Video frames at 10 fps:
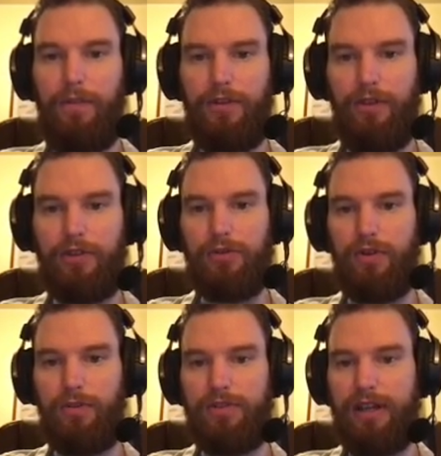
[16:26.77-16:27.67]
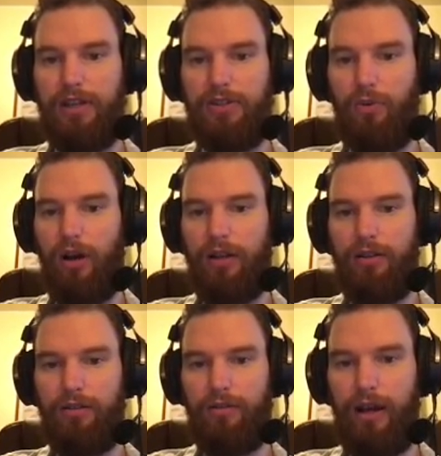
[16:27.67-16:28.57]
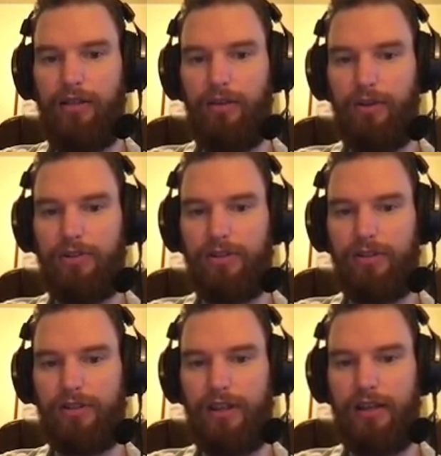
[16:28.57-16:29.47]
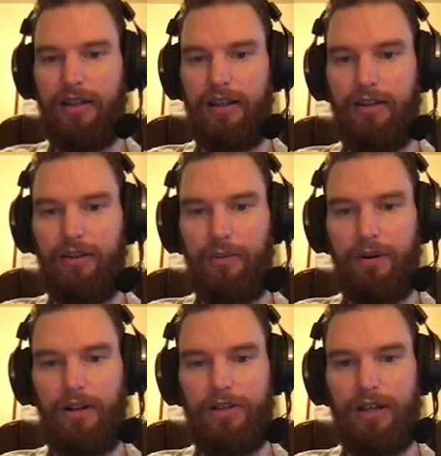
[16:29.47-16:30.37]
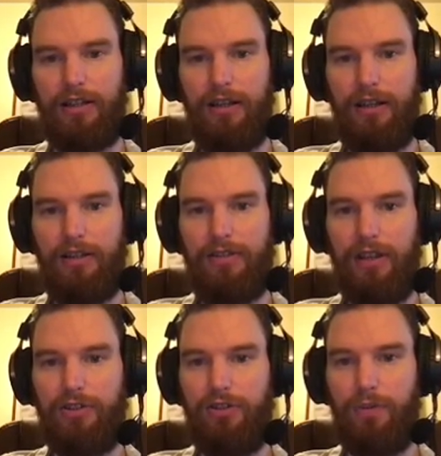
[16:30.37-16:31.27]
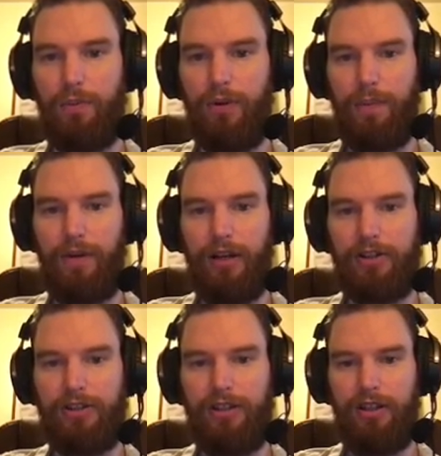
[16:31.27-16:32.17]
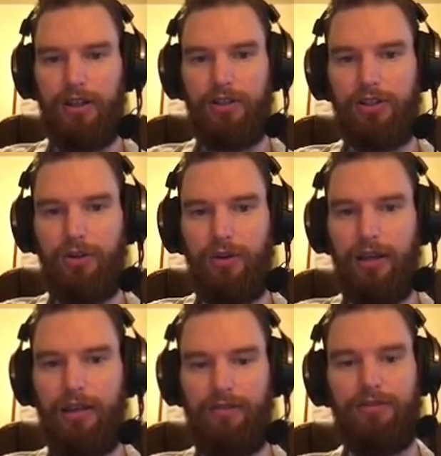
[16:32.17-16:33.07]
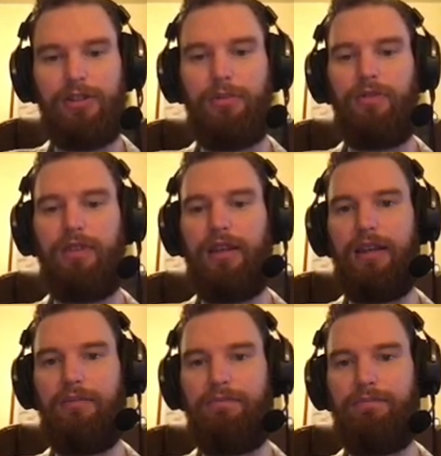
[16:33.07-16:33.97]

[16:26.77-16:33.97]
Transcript: So this was from stage 1, right? The research that they did into the project. Stage 2 pre-production, showing some of the